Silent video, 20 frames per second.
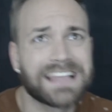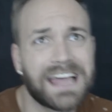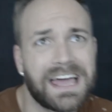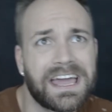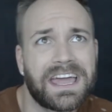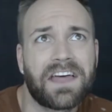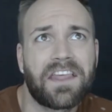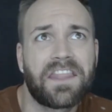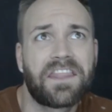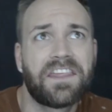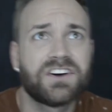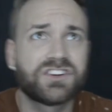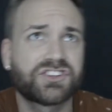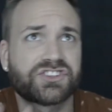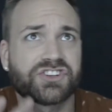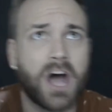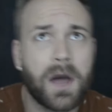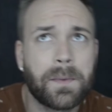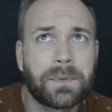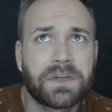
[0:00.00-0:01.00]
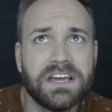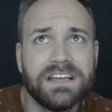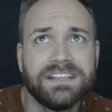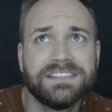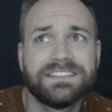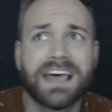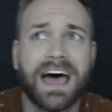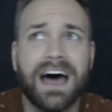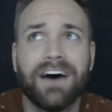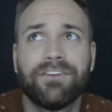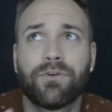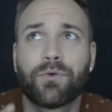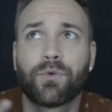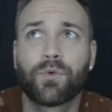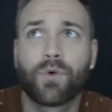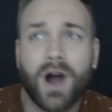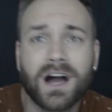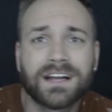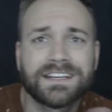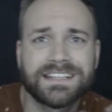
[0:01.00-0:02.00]
like the Shopkins have
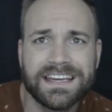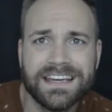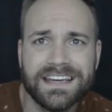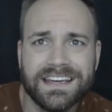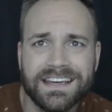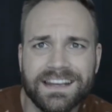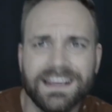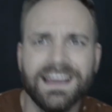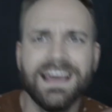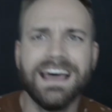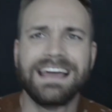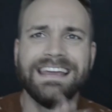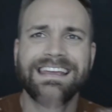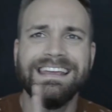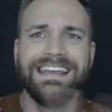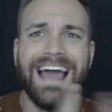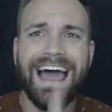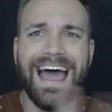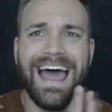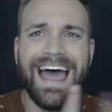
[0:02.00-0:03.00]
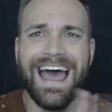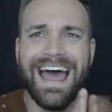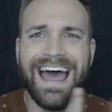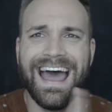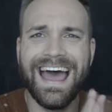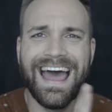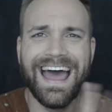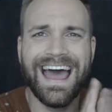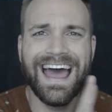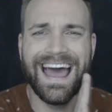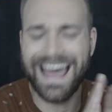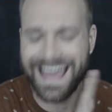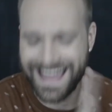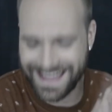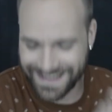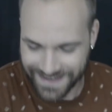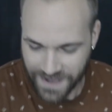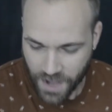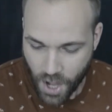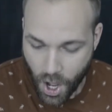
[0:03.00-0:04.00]
rotted.
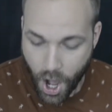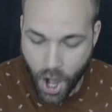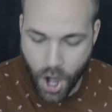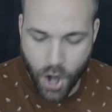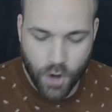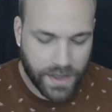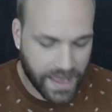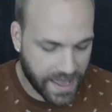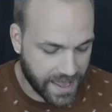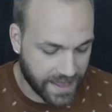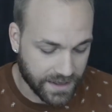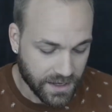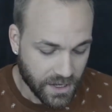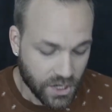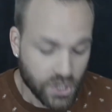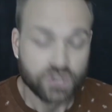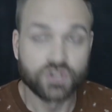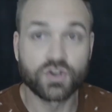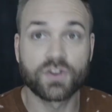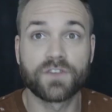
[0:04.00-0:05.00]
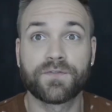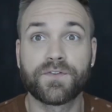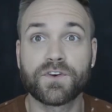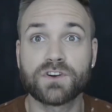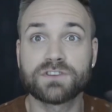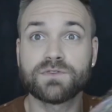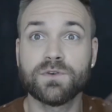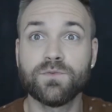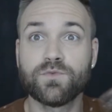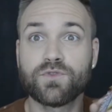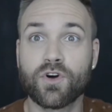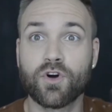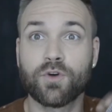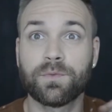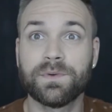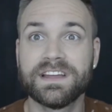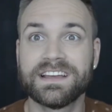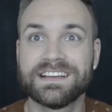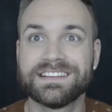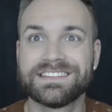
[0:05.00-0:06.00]
Yay! Okay, so the first one we're
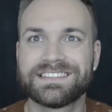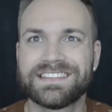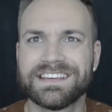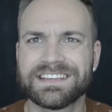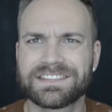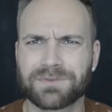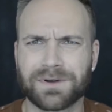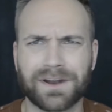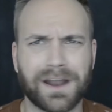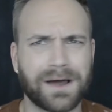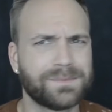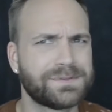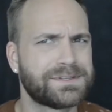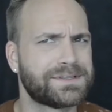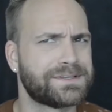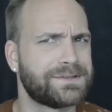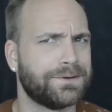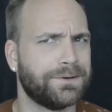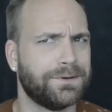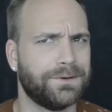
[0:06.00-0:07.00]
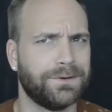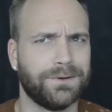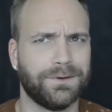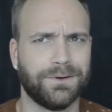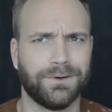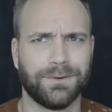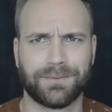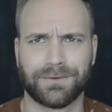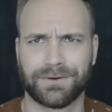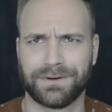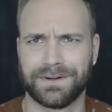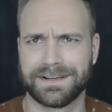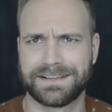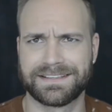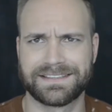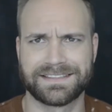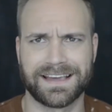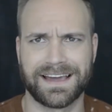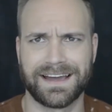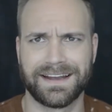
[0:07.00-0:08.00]
opening is this one. I'm super
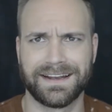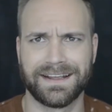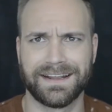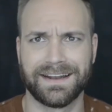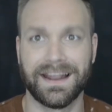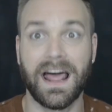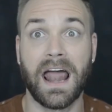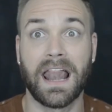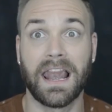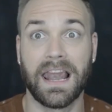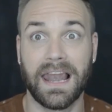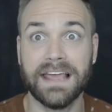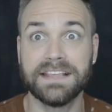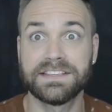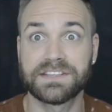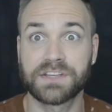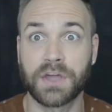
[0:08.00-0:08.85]
excited. Let's